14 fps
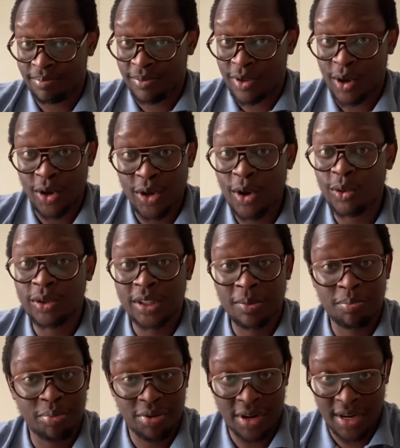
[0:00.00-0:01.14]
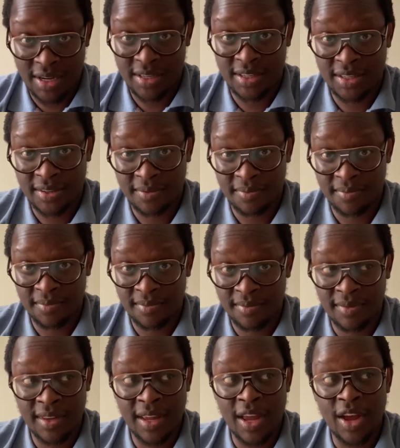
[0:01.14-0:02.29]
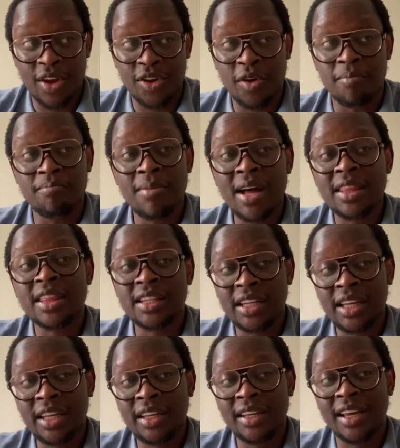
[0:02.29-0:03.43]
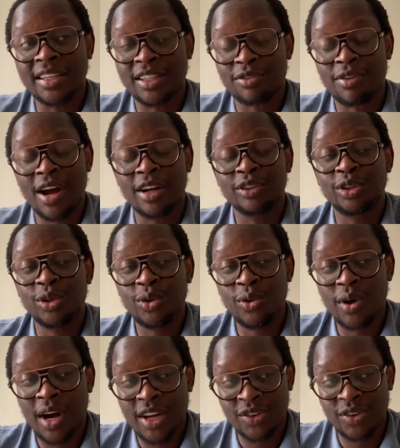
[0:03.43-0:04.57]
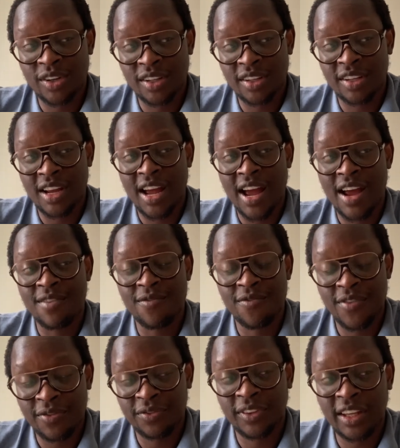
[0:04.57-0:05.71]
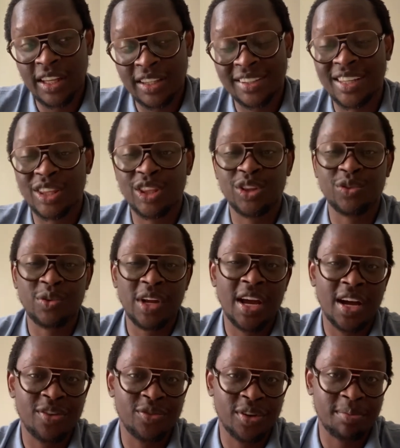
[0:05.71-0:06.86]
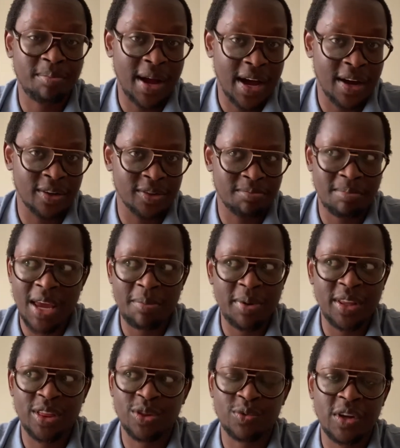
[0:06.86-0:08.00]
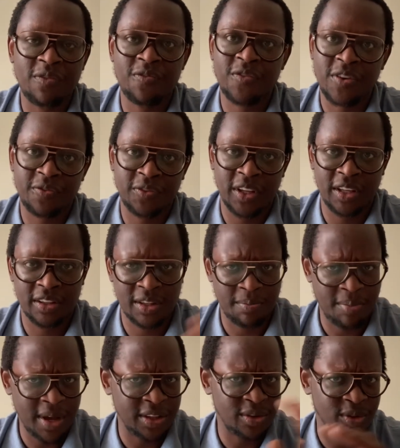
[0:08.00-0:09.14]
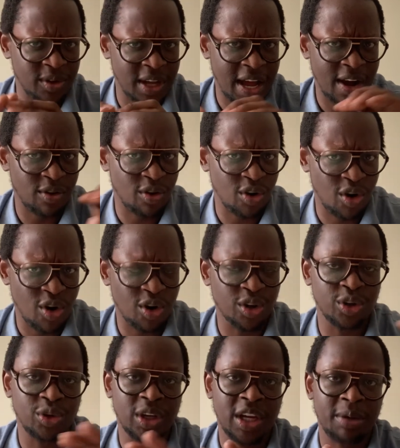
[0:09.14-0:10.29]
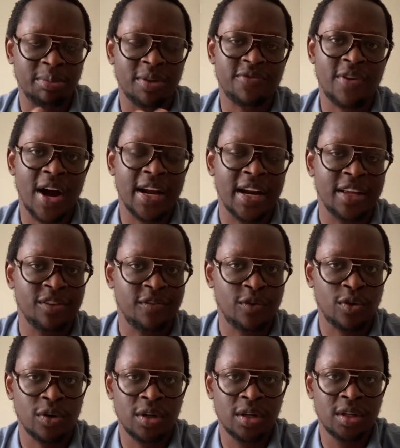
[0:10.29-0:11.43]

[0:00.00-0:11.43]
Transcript: Toyota Prius. Your monthly is around 250 to 300 pounds, maybe 350, depending on how long you keep the finance for.